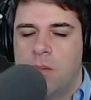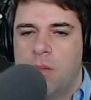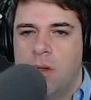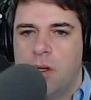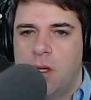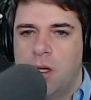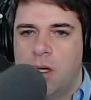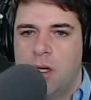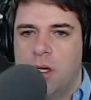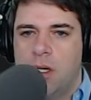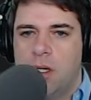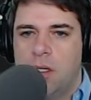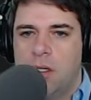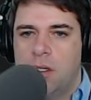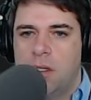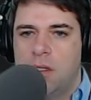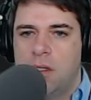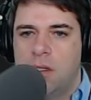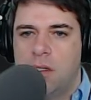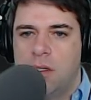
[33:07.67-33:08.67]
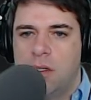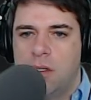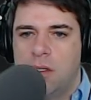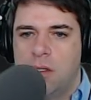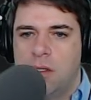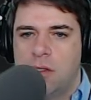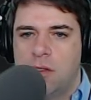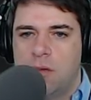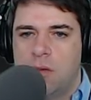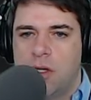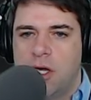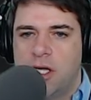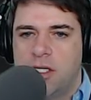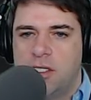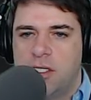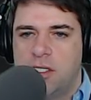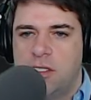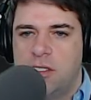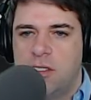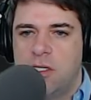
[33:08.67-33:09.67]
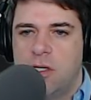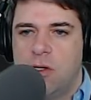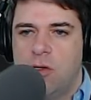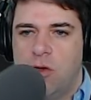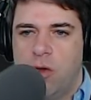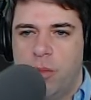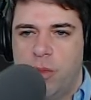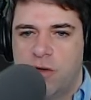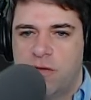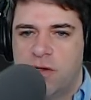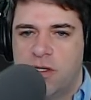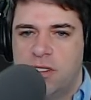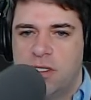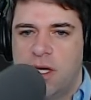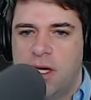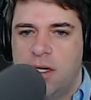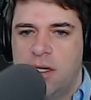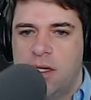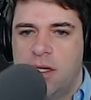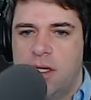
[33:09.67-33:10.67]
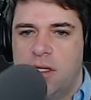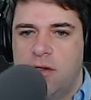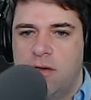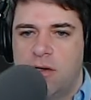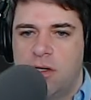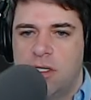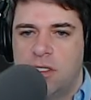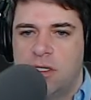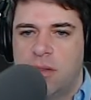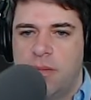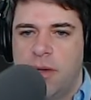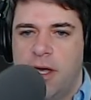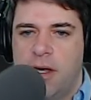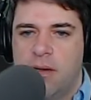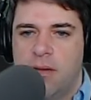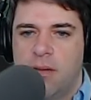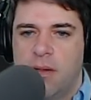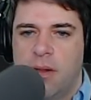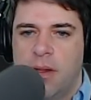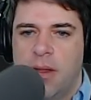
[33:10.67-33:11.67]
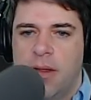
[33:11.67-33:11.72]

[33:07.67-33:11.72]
And so I guess this is the global reset, and you're going to somehow